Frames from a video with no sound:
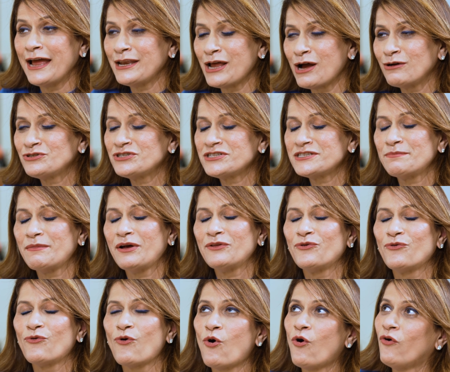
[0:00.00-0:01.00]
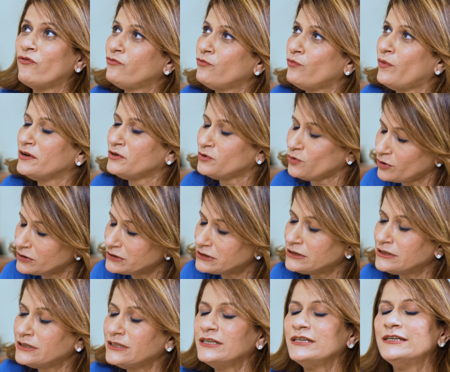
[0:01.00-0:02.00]
And now she's a mother of 1
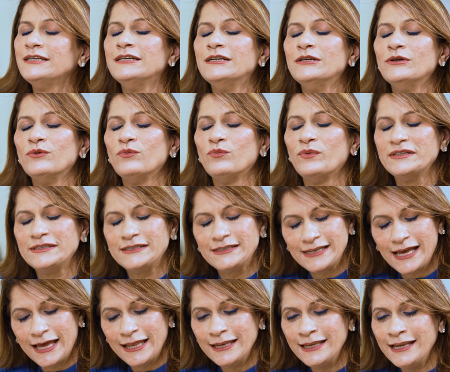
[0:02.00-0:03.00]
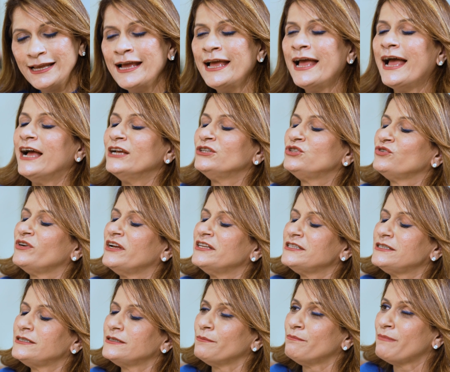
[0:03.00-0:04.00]
daughter, 1 son, and she
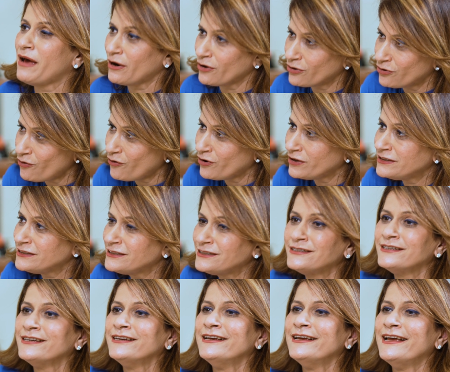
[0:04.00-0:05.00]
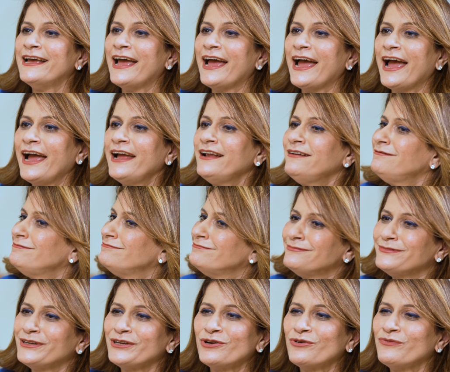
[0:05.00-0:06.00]
runs marathons. And,
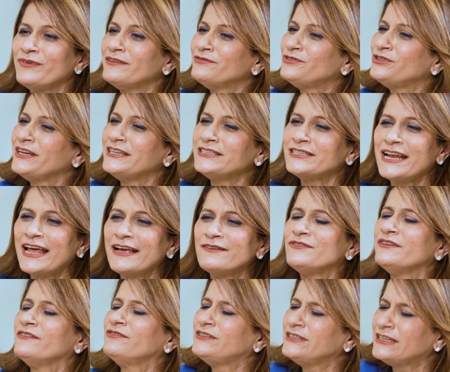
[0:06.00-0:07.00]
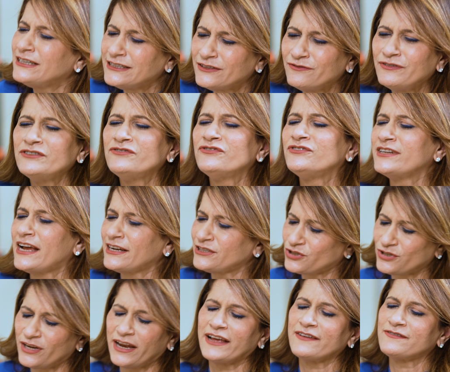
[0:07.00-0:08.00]
we've changed lives. We've
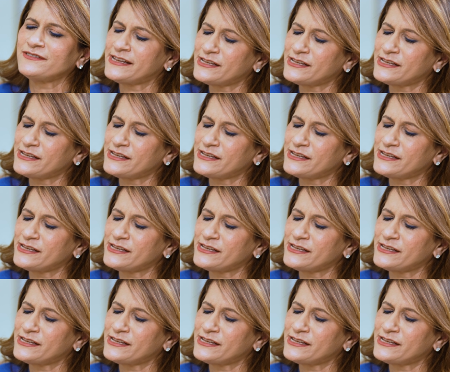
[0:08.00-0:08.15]
touched lives.